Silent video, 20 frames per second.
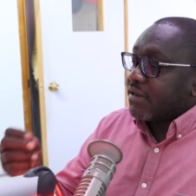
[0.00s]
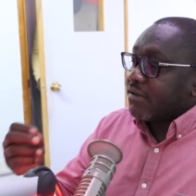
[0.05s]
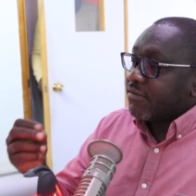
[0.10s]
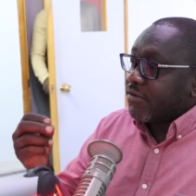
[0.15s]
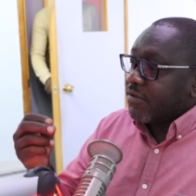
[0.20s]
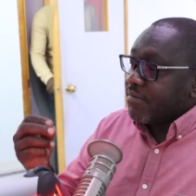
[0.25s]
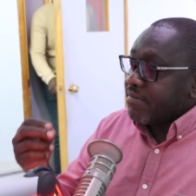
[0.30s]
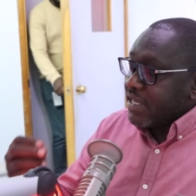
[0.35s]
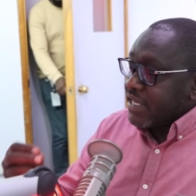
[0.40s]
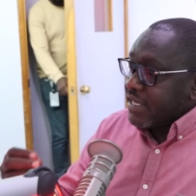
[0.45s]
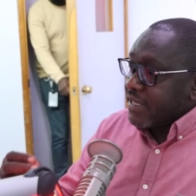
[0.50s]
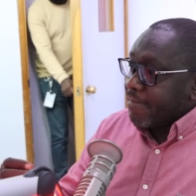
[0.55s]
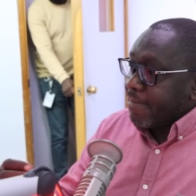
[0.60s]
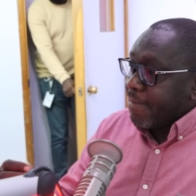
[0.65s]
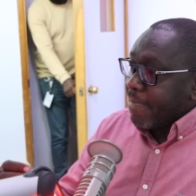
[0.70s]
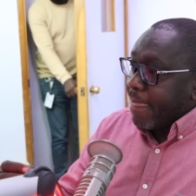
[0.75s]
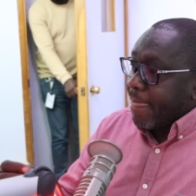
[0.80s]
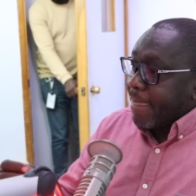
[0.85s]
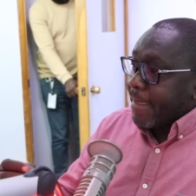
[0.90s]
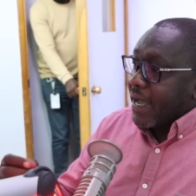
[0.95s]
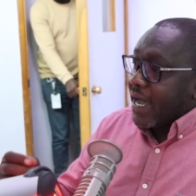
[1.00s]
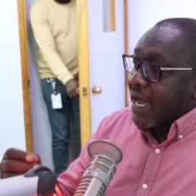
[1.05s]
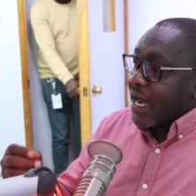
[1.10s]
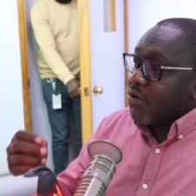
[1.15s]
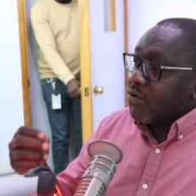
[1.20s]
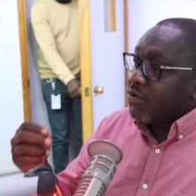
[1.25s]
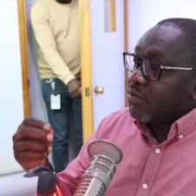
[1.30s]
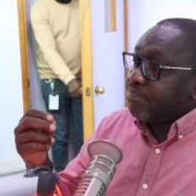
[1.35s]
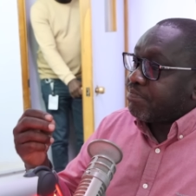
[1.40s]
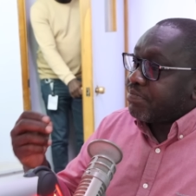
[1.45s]
For me,
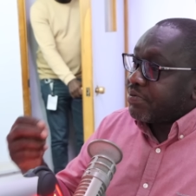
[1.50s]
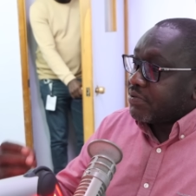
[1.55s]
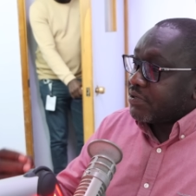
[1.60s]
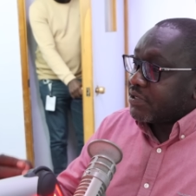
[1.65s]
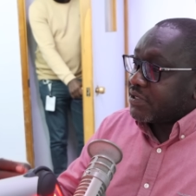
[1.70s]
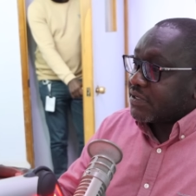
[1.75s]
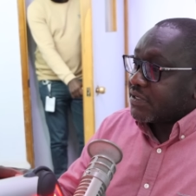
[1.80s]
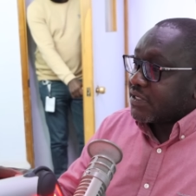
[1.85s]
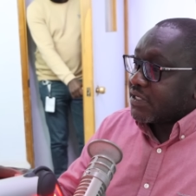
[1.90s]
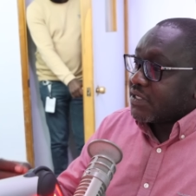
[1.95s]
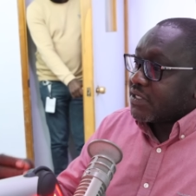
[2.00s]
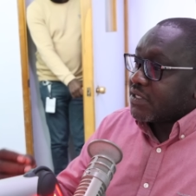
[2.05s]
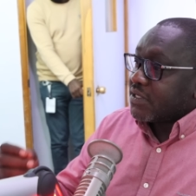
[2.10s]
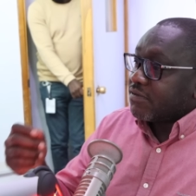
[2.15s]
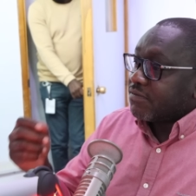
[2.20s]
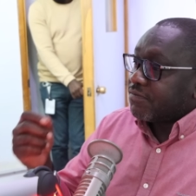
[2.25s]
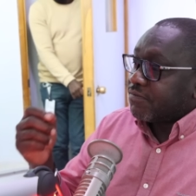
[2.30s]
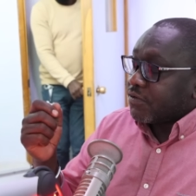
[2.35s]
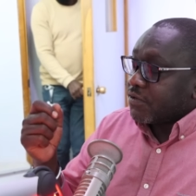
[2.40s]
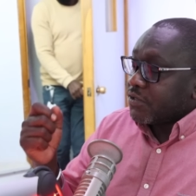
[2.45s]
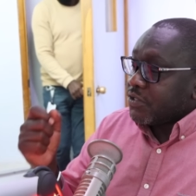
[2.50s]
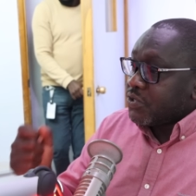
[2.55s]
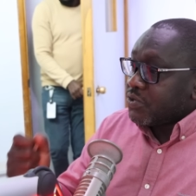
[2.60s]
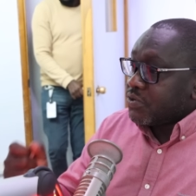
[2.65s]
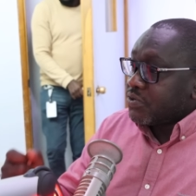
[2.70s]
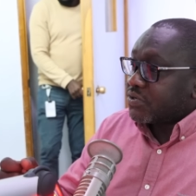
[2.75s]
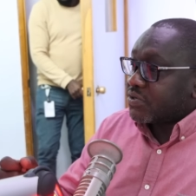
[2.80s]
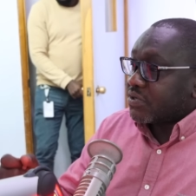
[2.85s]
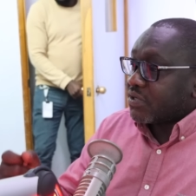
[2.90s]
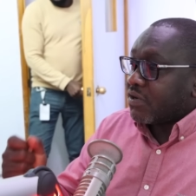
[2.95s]
I will push for
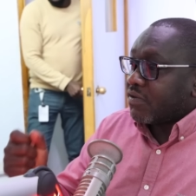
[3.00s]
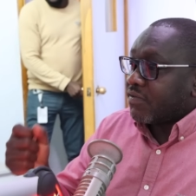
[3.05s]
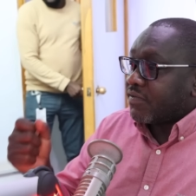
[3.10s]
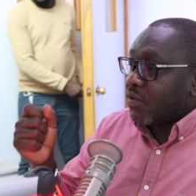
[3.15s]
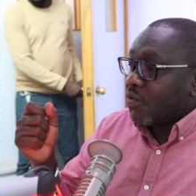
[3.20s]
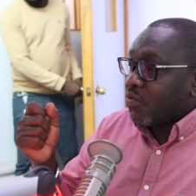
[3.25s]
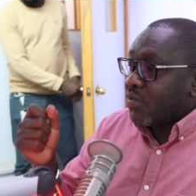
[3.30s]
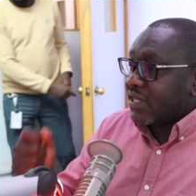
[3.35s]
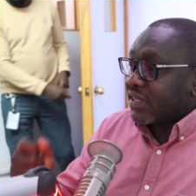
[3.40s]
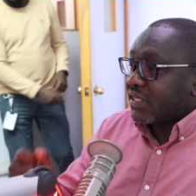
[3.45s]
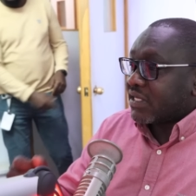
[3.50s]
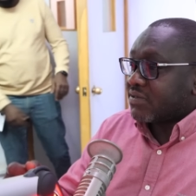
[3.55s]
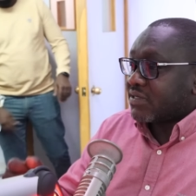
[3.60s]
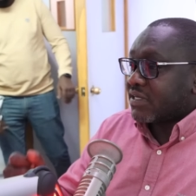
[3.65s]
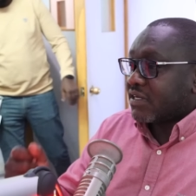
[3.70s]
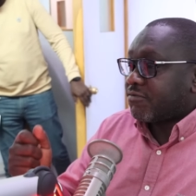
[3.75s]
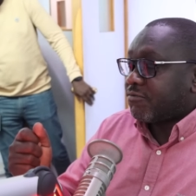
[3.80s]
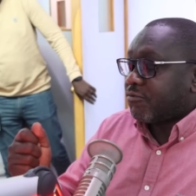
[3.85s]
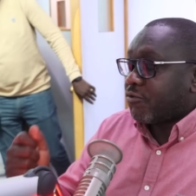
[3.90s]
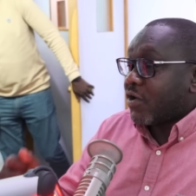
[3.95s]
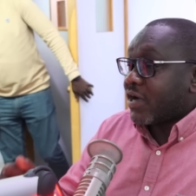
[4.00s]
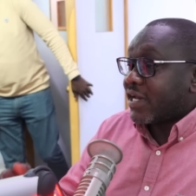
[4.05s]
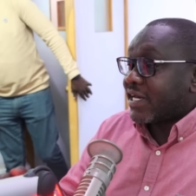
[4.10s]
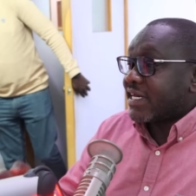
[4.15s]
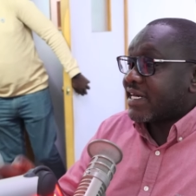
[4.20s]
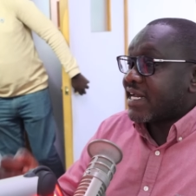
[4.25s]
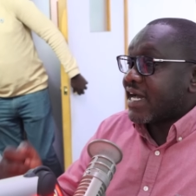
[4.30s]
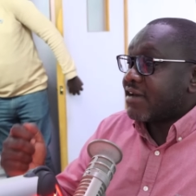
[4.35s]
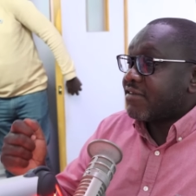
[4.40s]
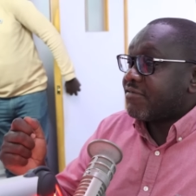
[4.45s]
use of the
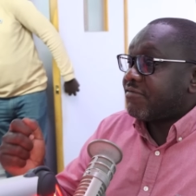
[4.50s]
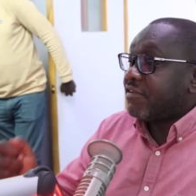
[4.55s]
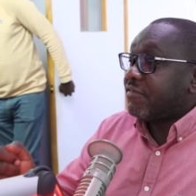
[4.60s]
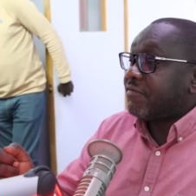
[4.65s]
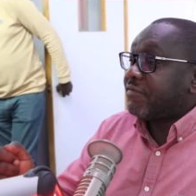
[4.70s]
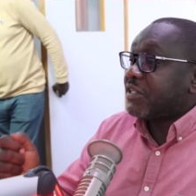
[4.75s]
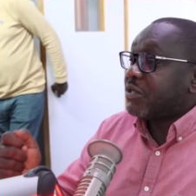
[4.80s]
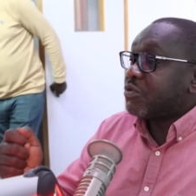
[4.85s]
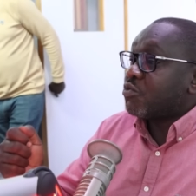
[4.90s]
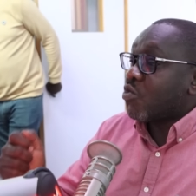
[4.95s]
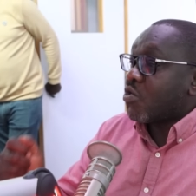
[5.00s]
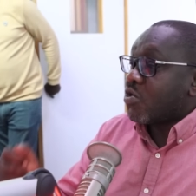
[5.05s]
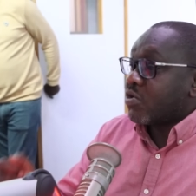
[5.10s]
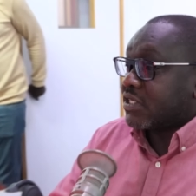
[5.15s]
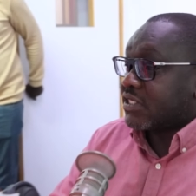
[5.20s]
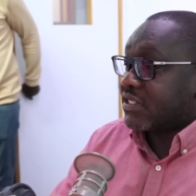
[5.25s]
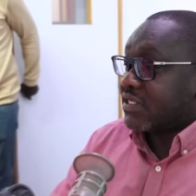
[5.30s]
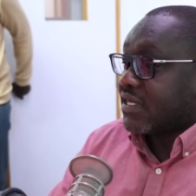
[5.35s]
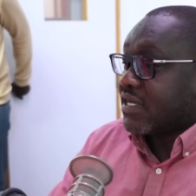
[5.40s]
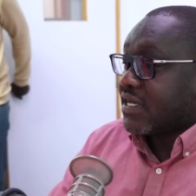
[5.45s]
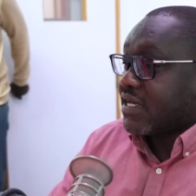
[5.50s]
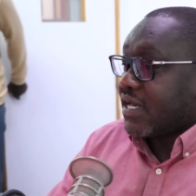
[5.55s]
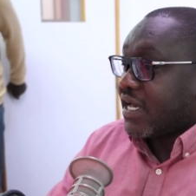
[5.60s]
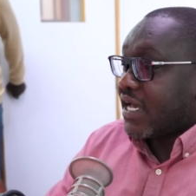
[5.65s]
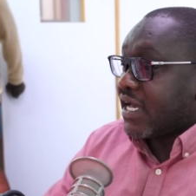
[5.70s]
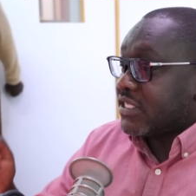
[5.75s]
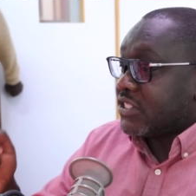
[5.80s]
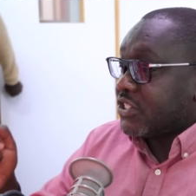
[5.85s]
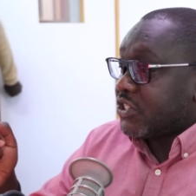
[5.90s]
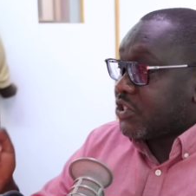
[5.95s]
1,450 wards
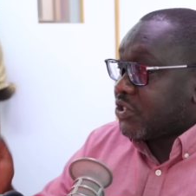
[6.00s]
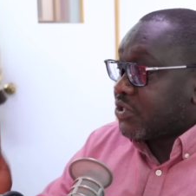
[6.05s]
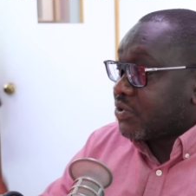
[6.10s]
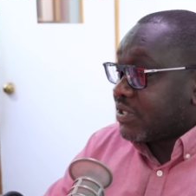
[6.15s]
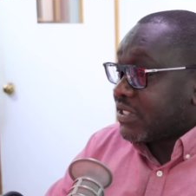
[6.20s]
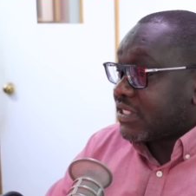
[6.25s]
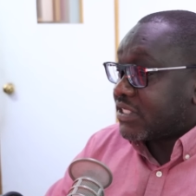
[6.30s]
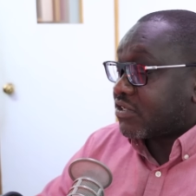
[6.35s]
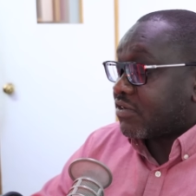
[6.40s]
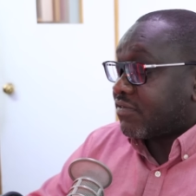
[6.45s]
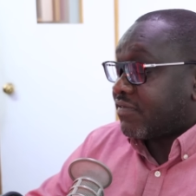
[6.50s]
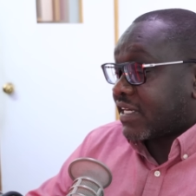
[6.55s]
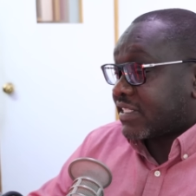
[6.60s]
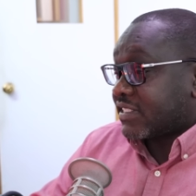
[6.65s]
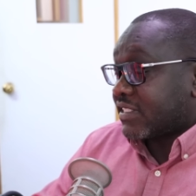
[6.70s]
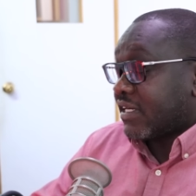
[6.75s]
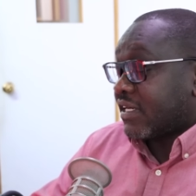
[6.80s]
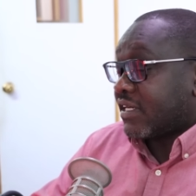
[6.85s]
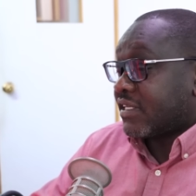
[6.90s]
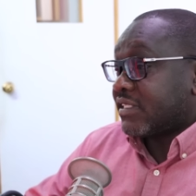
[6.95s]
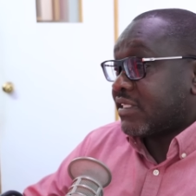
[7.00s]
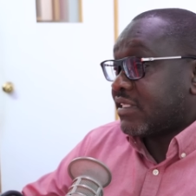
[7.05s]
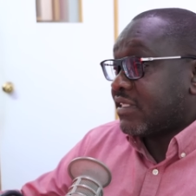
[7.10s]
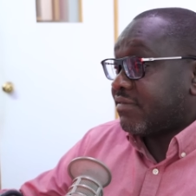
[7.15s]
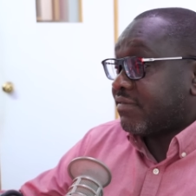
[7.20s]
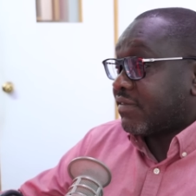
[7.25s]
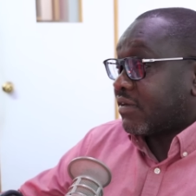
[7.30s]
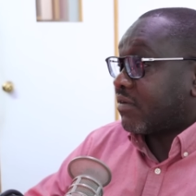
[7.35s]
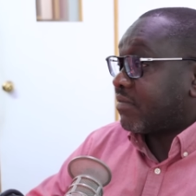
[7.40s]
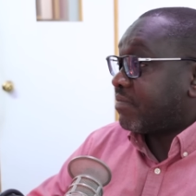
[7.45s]
as units of accelerating
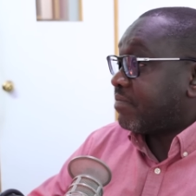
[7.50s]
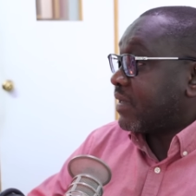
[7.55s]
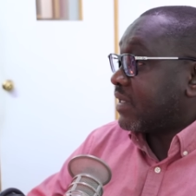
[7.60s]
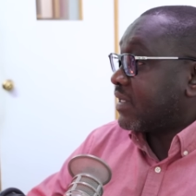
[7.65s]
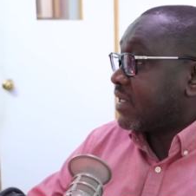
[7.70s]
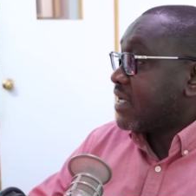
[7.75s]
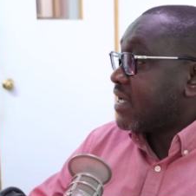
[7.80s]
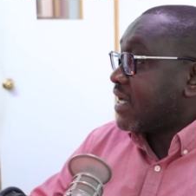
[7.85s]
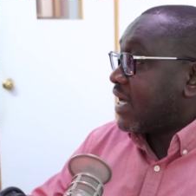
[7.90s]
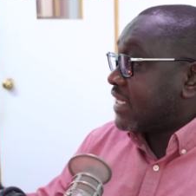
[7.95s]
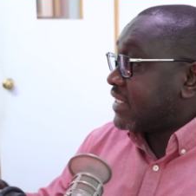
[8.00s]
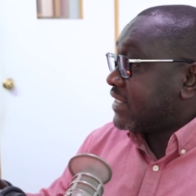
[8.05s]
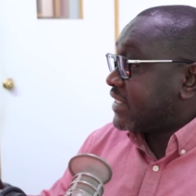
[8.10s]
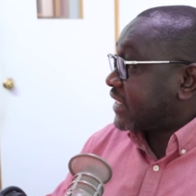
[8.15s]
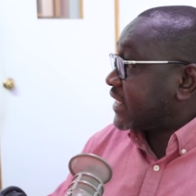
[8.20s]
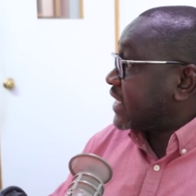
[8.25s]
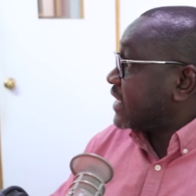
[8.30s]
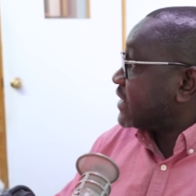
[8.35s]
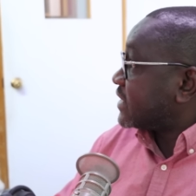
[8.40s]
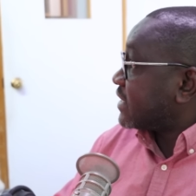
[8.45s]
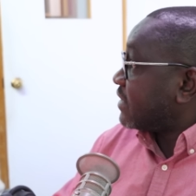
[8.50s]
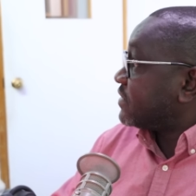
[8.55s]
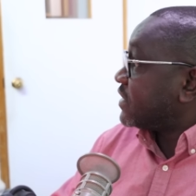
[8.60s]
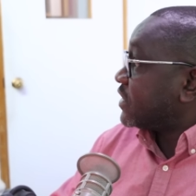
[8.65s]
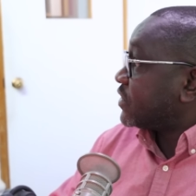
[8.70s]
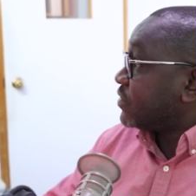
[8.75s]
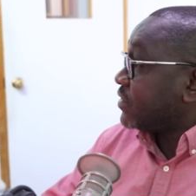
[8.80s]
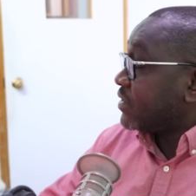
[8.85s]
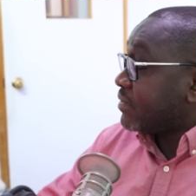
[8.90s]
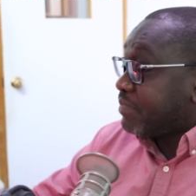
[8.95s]
development and taking
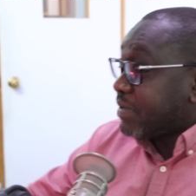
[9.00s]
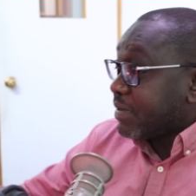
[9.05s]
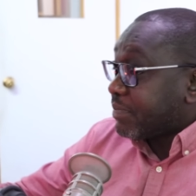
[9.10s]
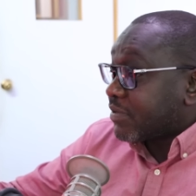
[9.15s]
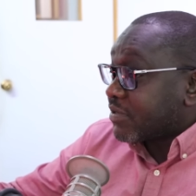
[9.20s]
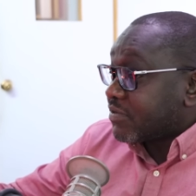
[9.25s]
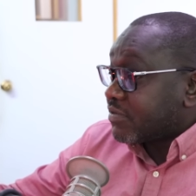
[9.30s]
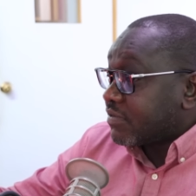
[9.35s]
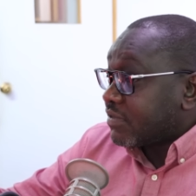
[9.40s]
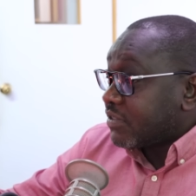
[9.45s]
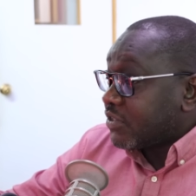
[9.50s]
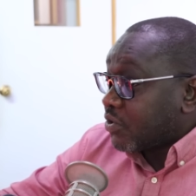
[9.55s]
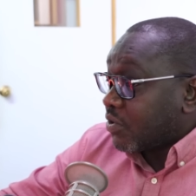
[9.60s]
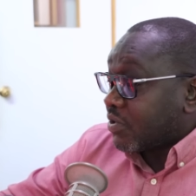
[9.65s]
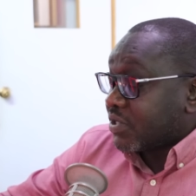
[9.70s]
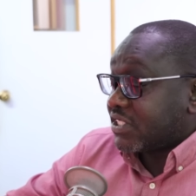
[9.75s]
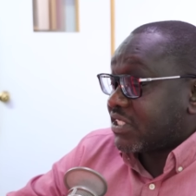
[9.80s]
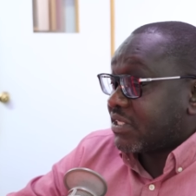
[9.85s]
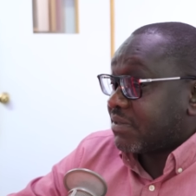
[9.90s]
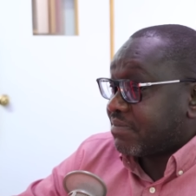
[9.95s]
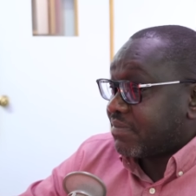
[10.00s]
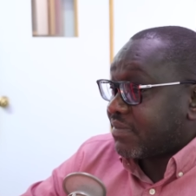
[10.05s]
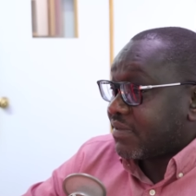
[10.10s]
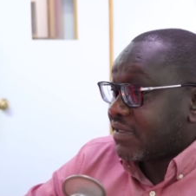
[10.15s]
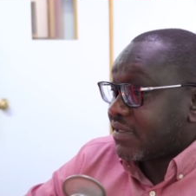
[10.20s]
services to the people's doorstep.